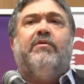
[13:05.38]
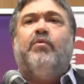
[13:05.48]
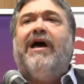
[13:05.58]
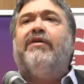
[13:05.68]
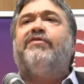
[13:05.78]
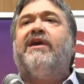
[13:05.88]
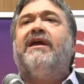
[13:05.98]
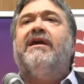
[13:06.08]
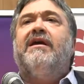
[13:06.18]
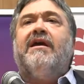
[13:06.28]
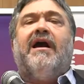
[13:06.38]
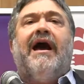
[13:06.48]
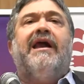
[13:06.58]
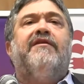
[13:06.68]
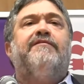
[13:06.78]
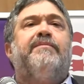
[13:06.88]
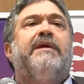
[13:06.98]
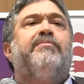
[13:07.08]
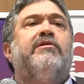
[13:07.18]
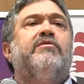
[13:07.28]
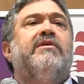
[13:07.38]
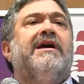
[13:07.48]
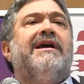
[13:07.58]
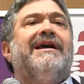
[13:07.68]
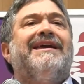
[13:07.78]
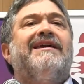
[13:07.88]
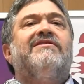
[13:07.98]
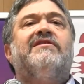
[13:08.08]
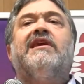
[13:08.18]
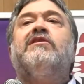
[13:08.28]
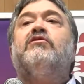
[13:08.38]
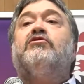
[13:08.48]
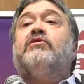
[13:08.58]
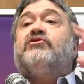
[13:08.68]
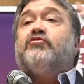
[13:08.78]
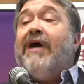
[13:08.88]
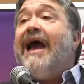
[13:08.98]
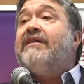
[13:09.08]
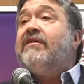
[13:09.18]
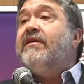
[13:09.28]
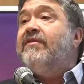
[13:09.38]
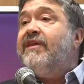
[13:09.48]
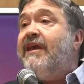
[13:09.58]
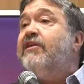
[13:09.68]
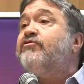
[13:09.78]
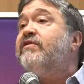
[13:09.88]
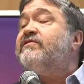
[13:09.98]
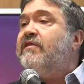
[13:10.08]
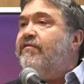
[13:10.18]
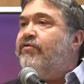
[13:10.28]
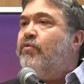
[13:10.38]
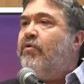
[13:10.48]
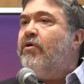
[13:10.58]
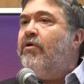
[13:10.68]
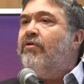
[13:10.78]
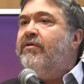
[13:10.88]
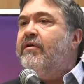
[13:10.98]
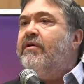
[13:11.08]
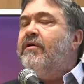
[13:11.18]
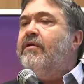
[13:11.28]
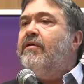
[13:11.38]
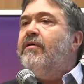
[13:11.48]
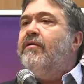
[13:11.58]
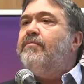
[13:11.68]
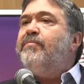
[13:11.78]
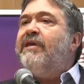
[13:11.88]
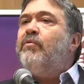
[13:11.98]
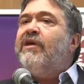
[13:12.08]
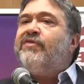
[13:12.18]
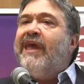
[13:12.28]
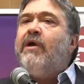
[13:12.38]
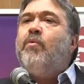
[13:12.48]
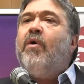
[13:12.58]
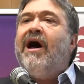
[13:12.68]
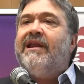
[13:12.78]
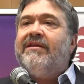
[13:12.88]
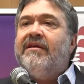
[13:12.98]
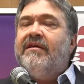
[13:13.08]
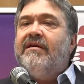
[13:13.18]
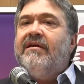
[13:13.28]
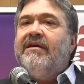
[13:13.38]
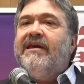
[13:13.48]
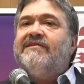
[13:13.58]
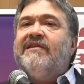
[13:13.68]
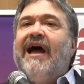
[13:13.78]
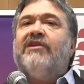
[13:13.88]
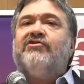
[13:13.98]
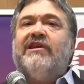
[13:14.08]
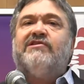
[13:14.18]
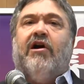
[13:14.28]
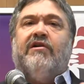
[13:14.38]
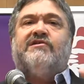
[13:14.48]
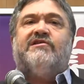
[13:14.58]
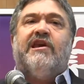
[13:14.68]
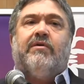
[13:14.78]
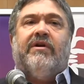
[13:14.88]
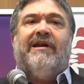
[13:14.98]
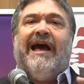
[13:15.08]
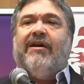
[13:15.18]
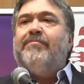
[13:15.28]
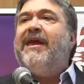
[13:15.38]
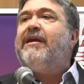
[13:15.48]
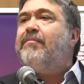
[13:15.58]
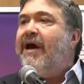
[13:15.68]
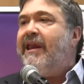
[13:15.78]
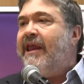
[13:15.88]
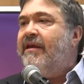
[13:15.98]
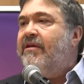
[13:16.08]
and wealthy kind of people who continue to attract the interest of the world. But what they want is not just our secret of how to make money